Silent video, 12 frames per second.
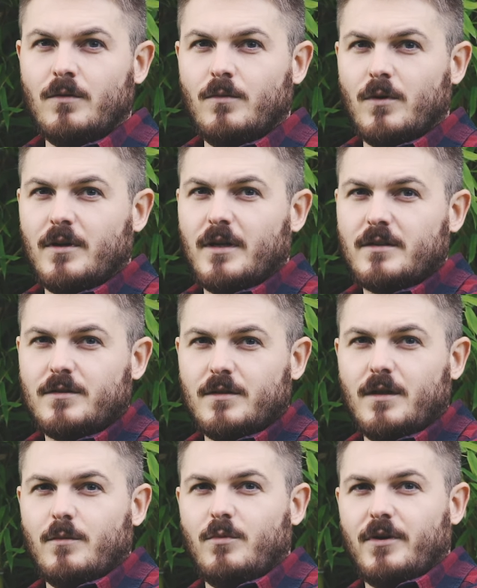What else did
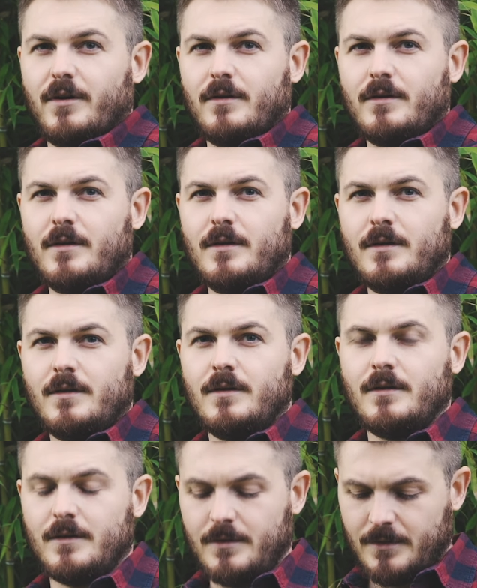I bring?
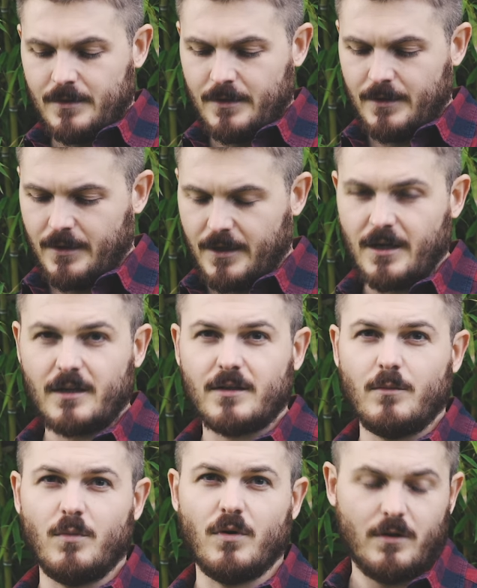A
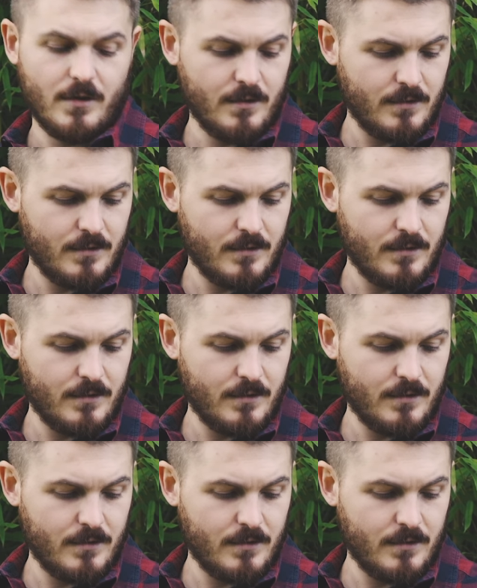cutting board,